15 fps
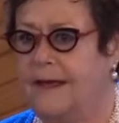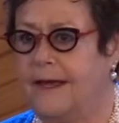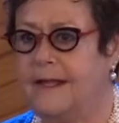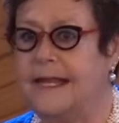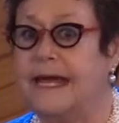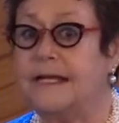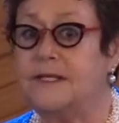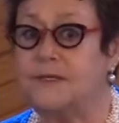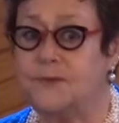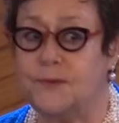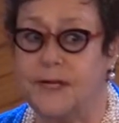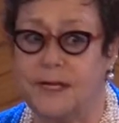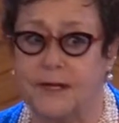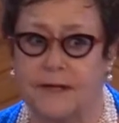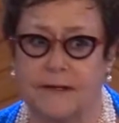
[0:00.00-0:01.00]
And next
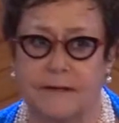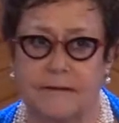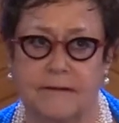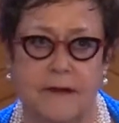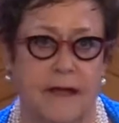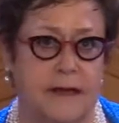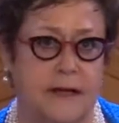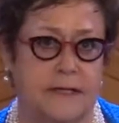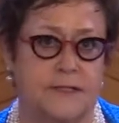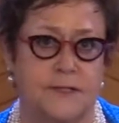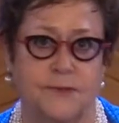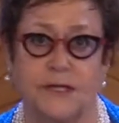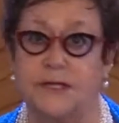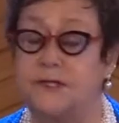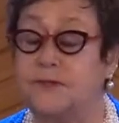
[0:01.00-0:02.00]
week, not next
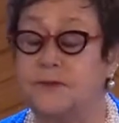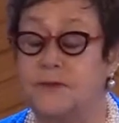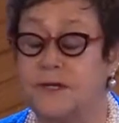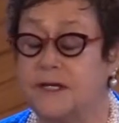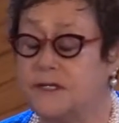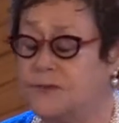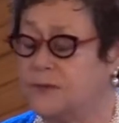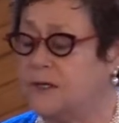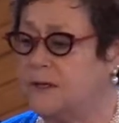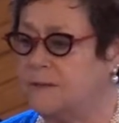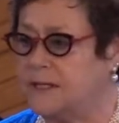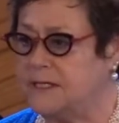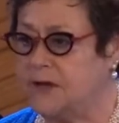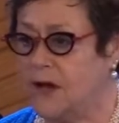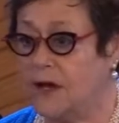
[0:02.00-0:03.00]
week, 2 weeks, we're going to
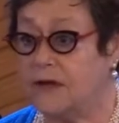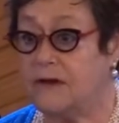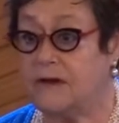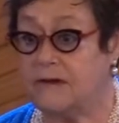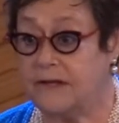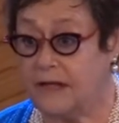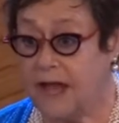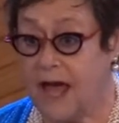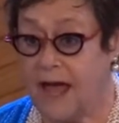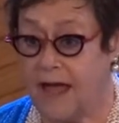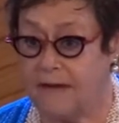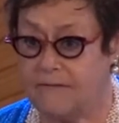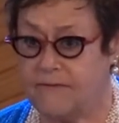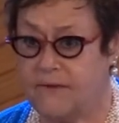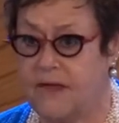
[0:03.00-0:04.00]
be talking on
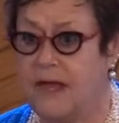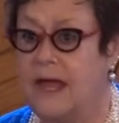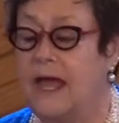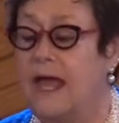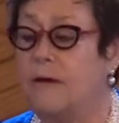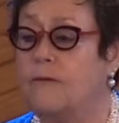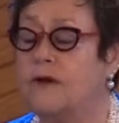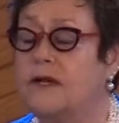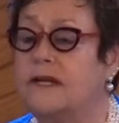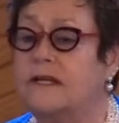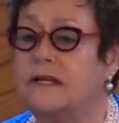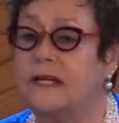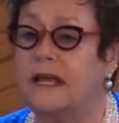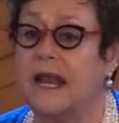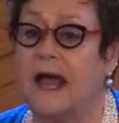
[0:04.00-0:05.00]
life. And we're going to
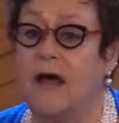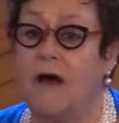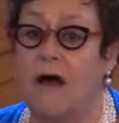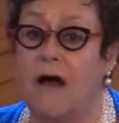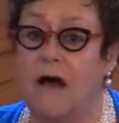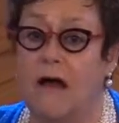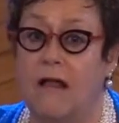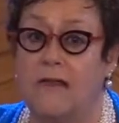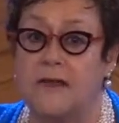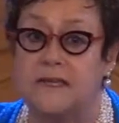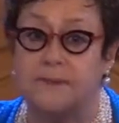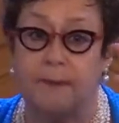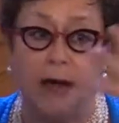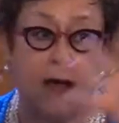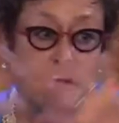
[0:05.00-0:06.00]
look at how all
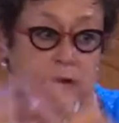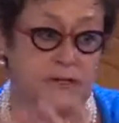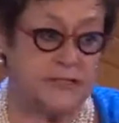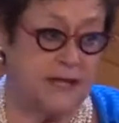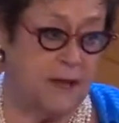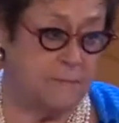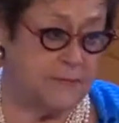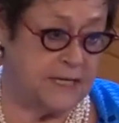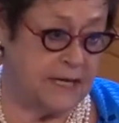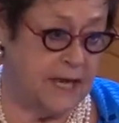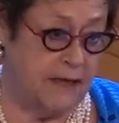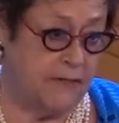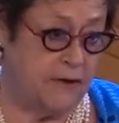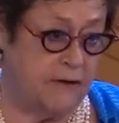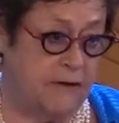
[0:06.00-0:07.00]
these powers come
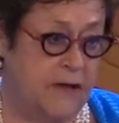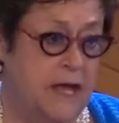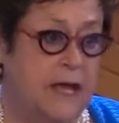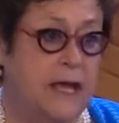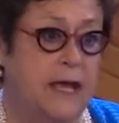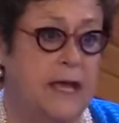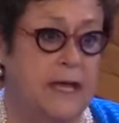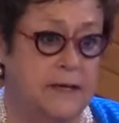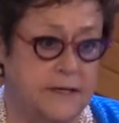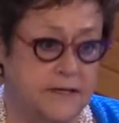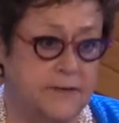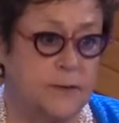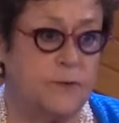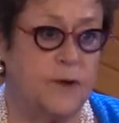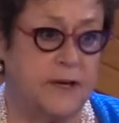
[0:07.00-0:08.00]
together
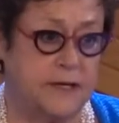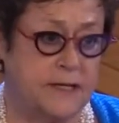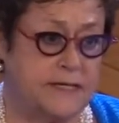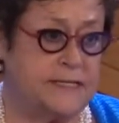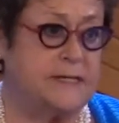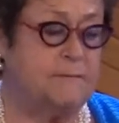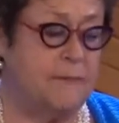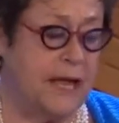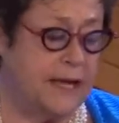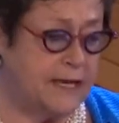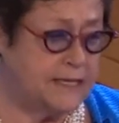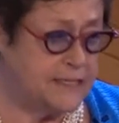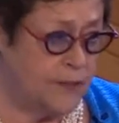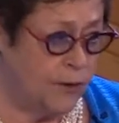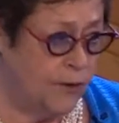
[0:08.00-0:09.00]
into the oneness and make
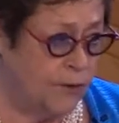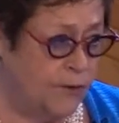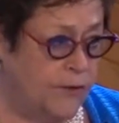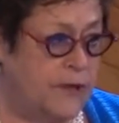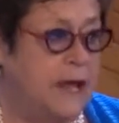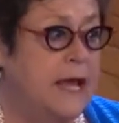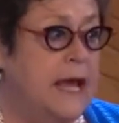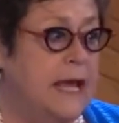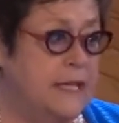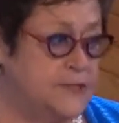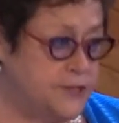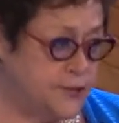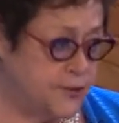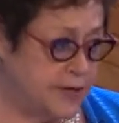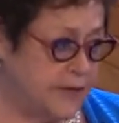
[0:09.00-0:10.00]
us whole and
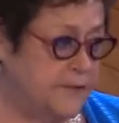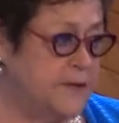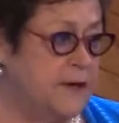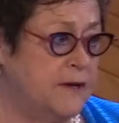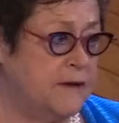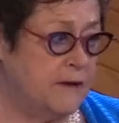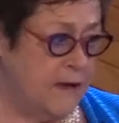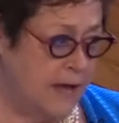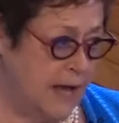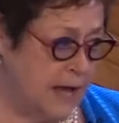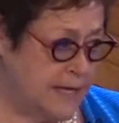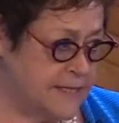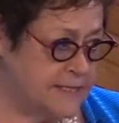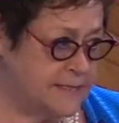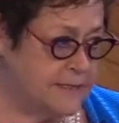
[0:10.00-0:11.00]
strengthen
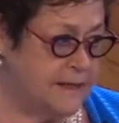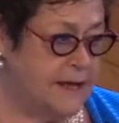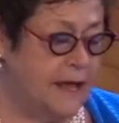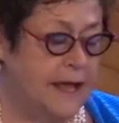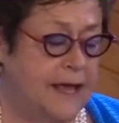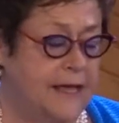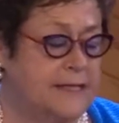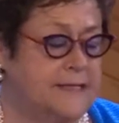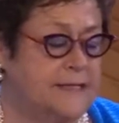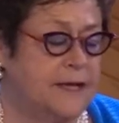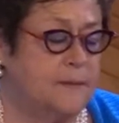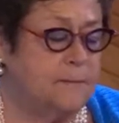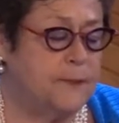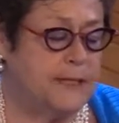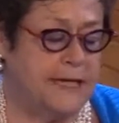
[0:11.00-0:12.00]
us as
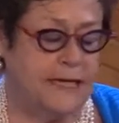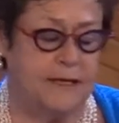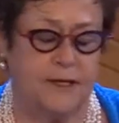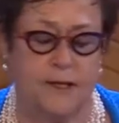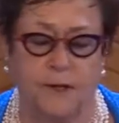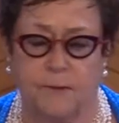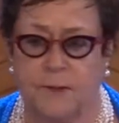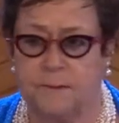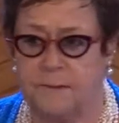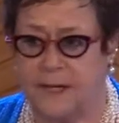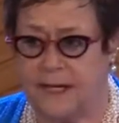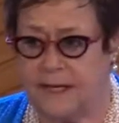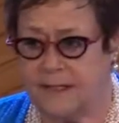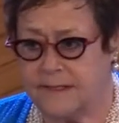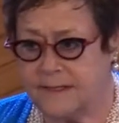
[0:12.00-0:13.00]
complete human
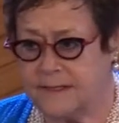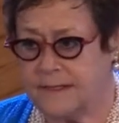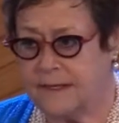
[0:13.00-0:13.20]
beings.